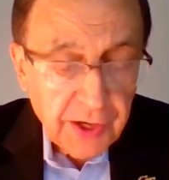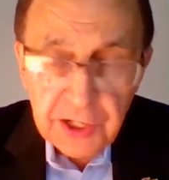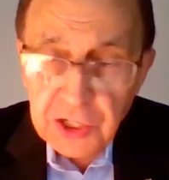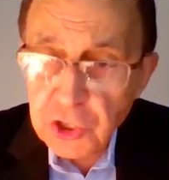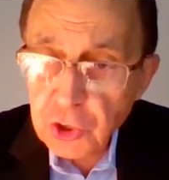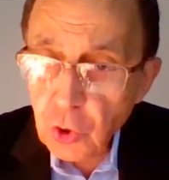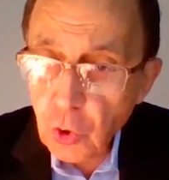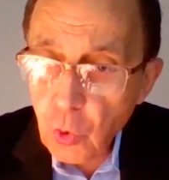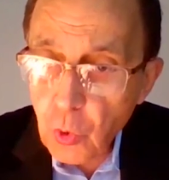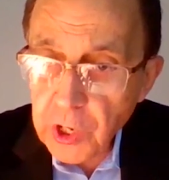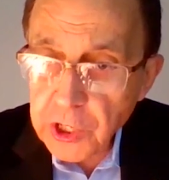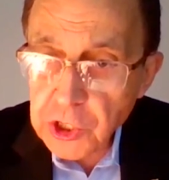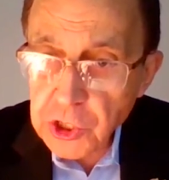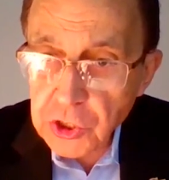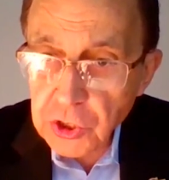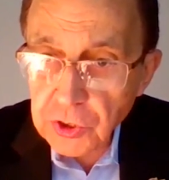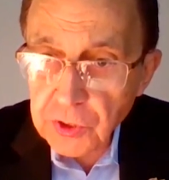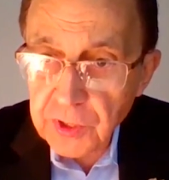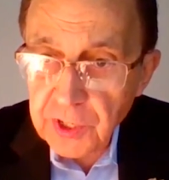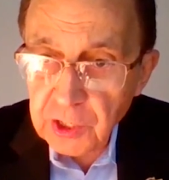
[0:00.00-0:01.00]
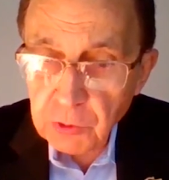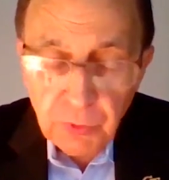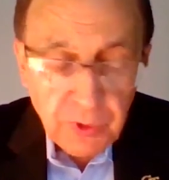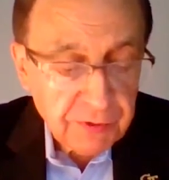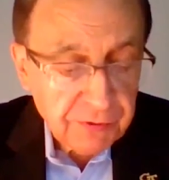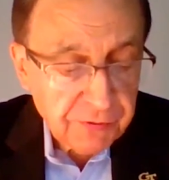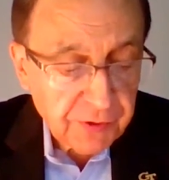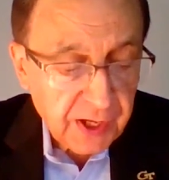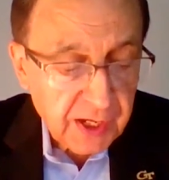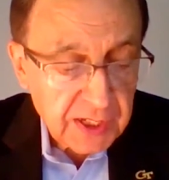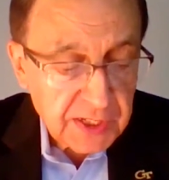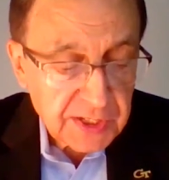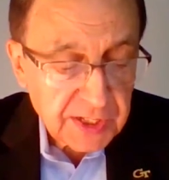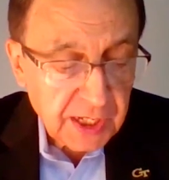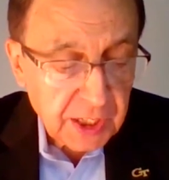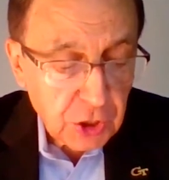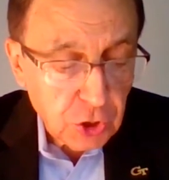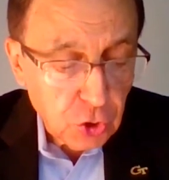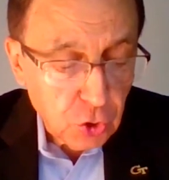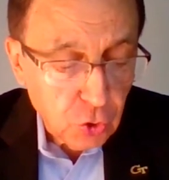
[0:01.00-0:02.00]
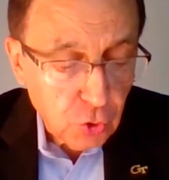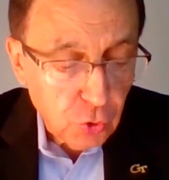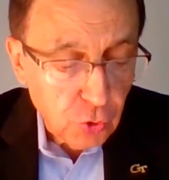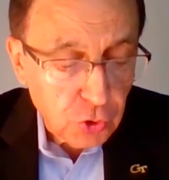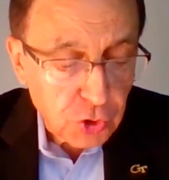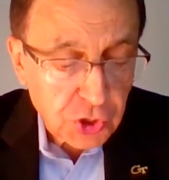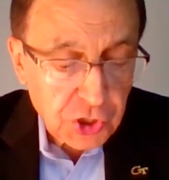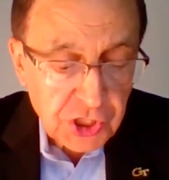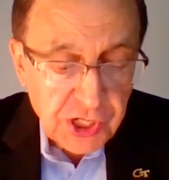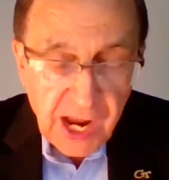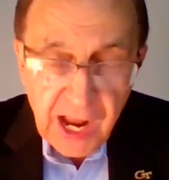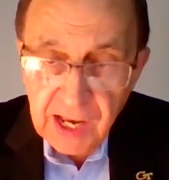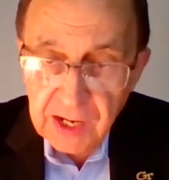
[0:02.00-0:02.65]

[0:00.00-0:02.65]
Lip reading: There is no question that we face a huge